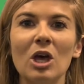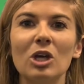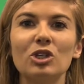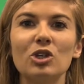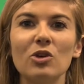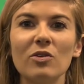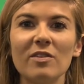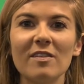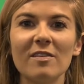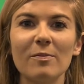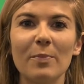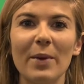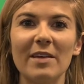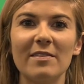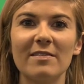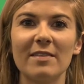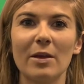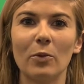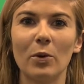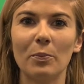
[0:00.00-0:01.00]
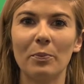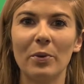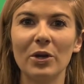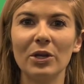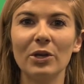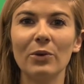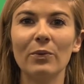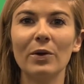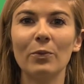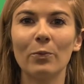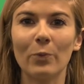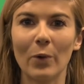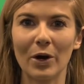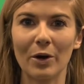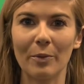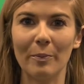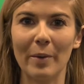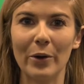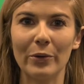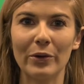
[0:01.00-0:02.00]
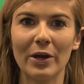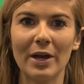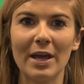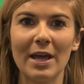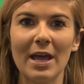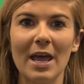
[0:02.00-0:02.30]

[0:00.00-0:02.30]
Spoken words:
Choose a space that will put you in work mode.